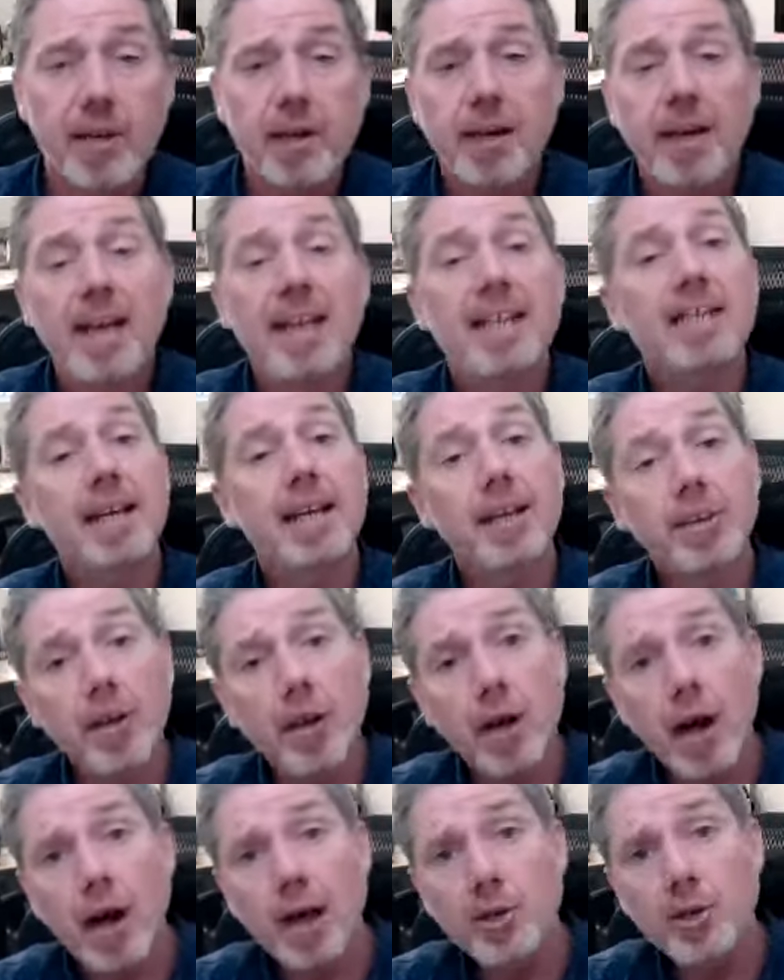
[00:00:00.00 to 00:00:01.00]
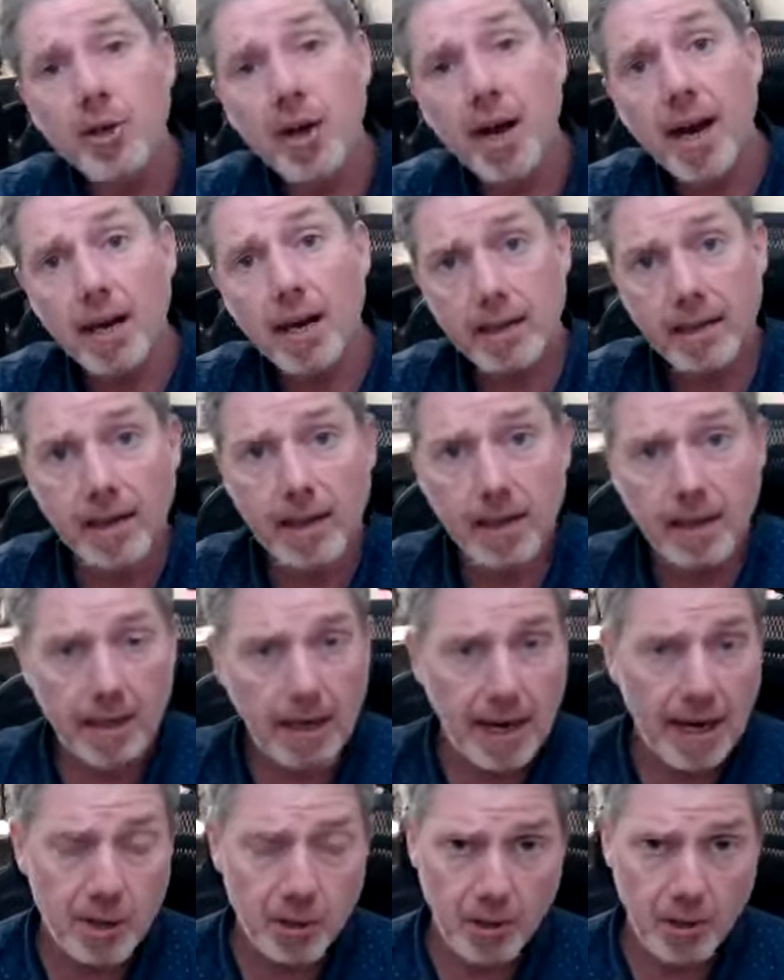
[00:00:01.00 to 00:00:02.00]
It's in the contract, and it
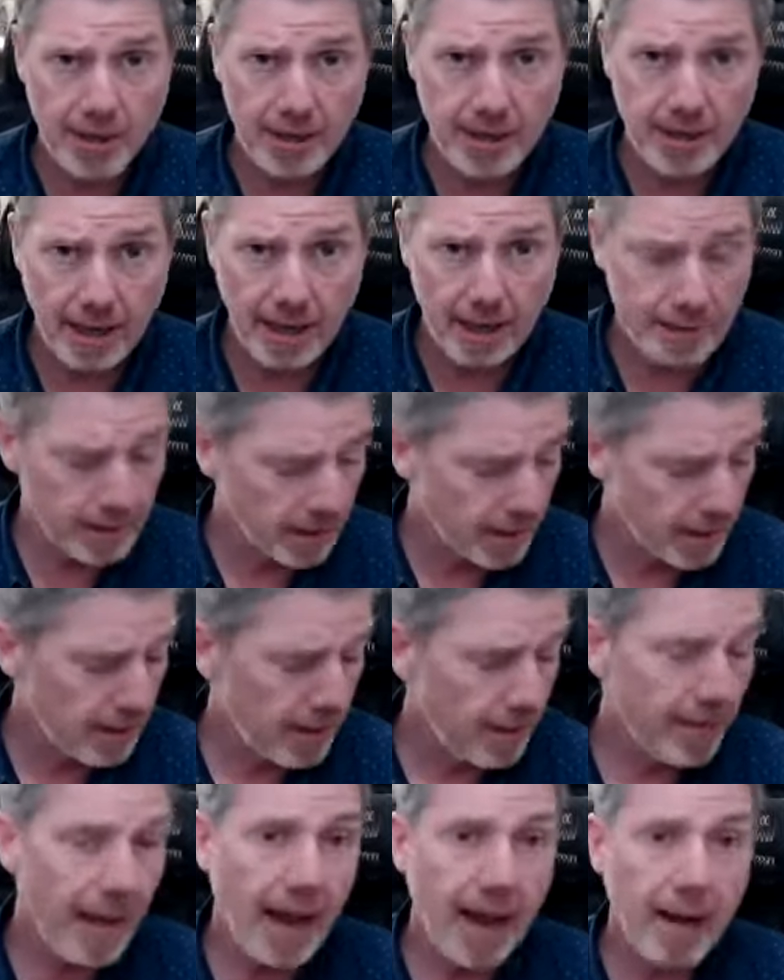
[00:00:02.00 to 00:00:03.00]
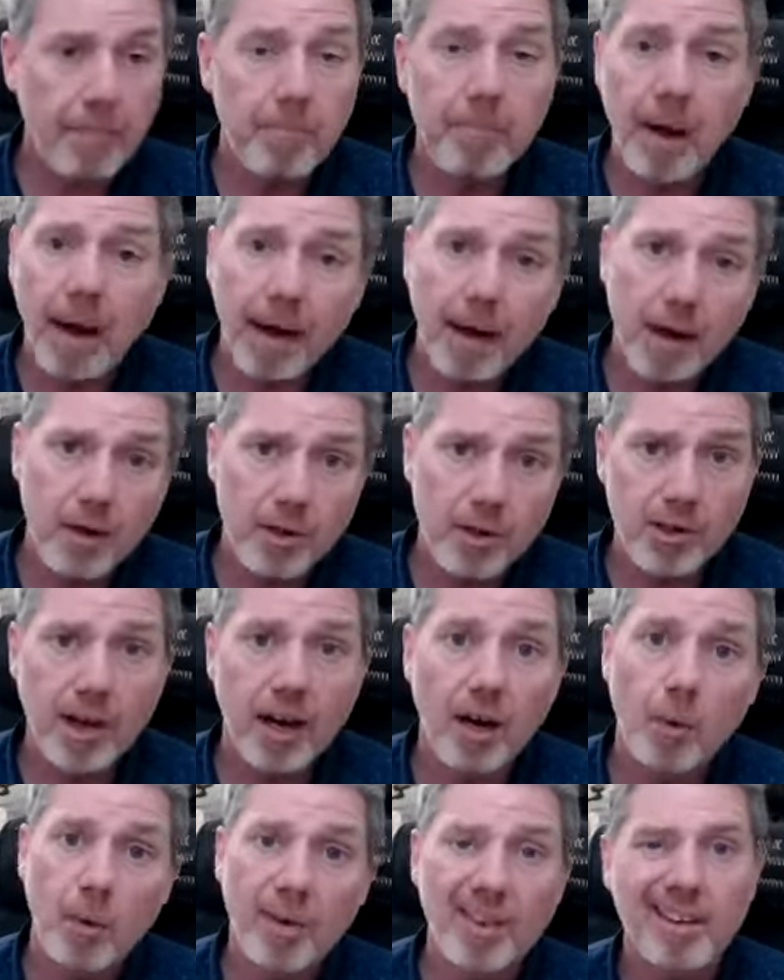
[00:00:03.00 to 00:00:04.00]
actually says that buyer shall
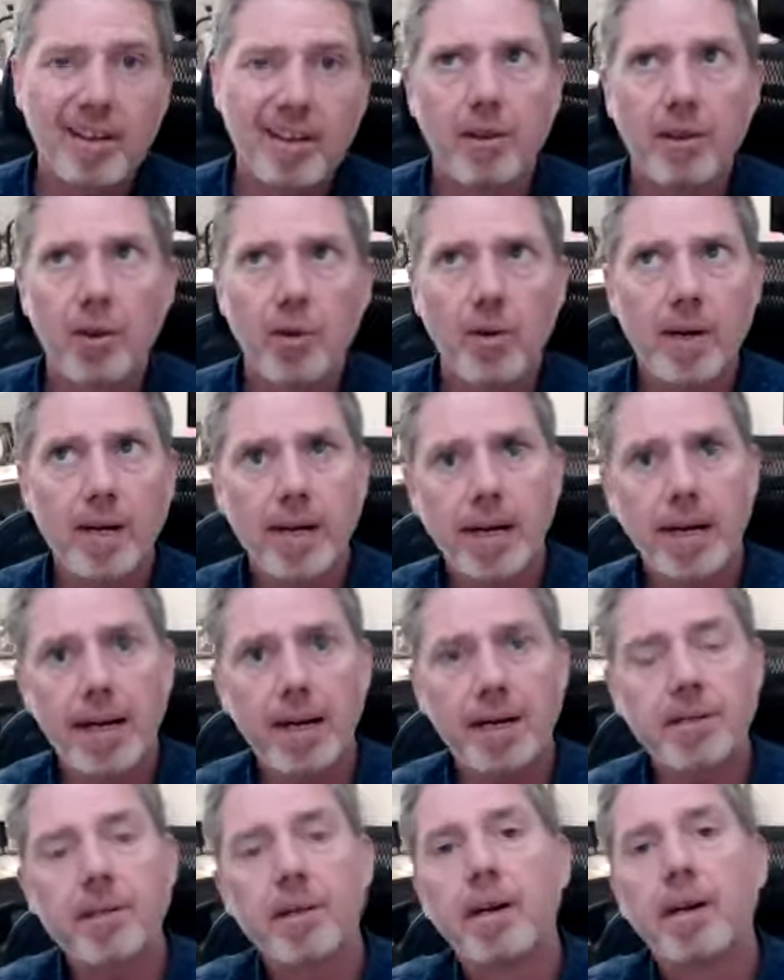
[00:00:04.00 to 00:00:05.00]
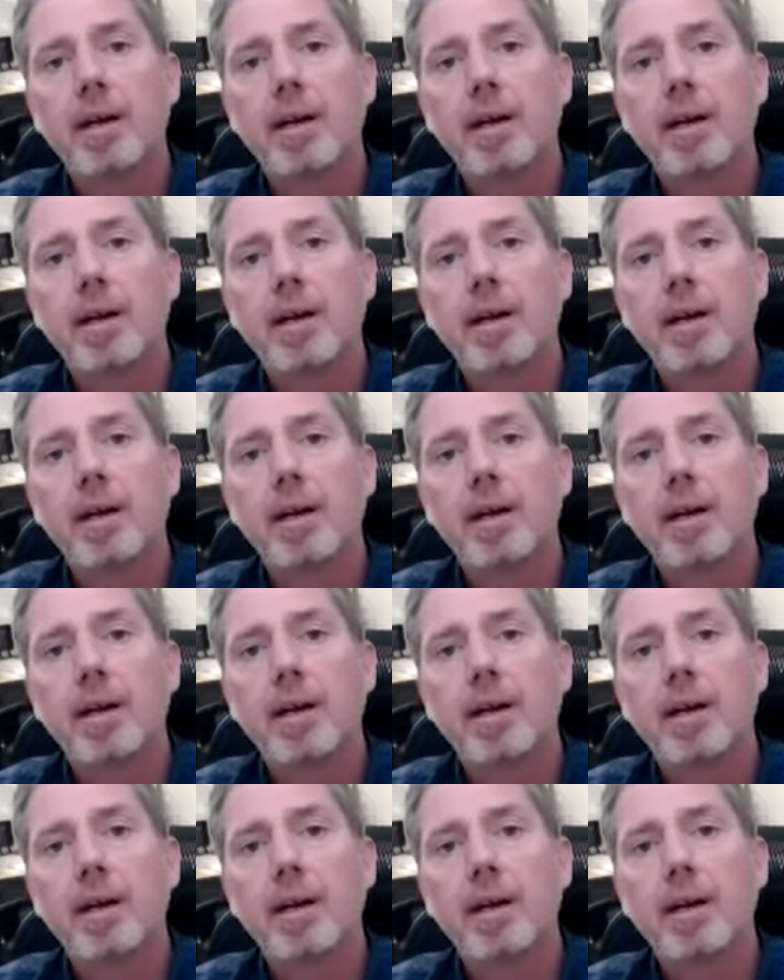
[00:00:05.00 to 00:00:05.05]
within 3 days